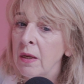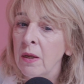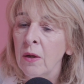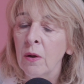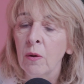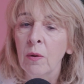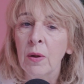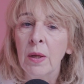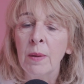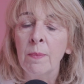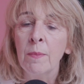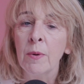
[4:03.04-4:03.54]

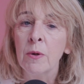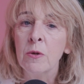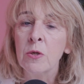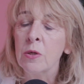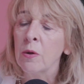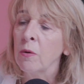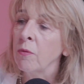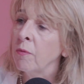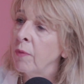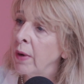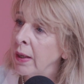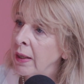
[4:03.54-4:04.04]

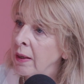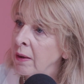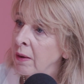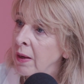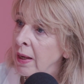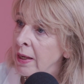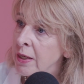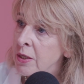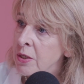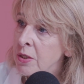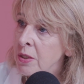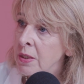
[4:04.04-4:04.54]
Emotional
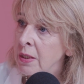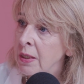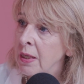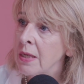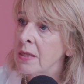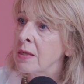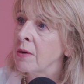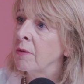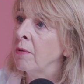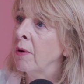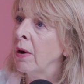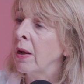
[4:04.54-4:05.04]
regulation
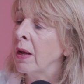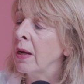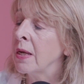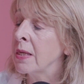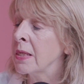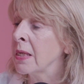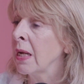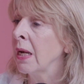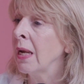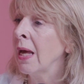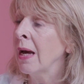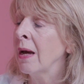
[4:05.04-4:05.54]
is
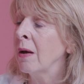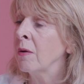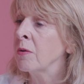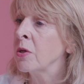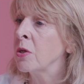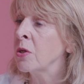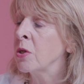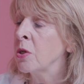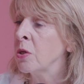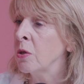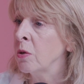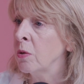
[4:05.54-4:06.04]
allowed
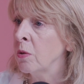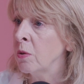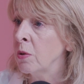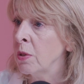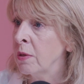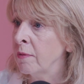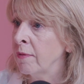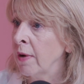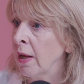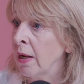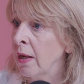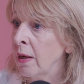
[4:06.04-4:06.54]
to
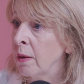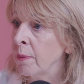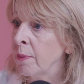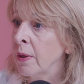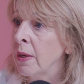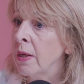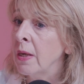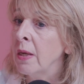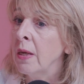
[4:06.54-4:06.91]
develop.